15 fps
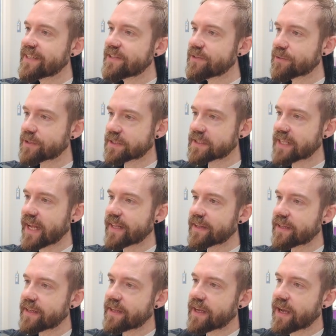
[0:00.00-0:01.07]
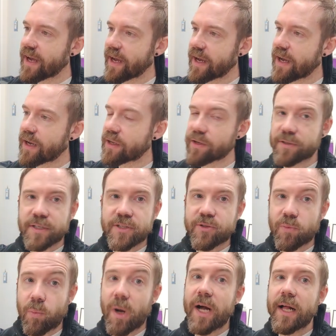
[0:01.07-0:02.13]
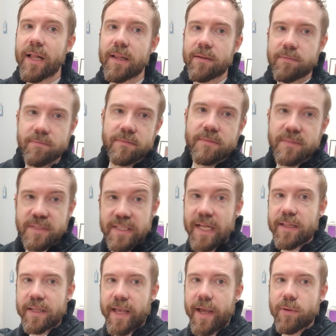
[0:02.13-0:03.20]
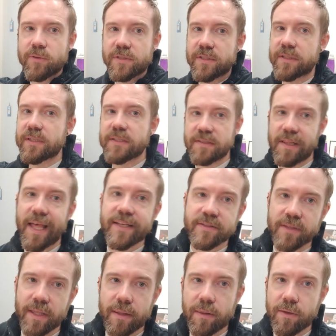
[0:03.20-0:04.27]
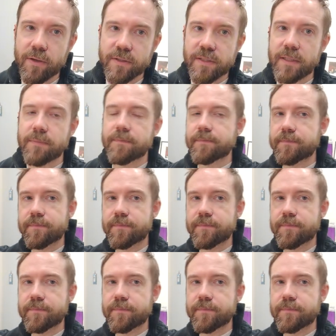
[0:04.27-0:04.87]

you could set a condition while cell count is less than 30.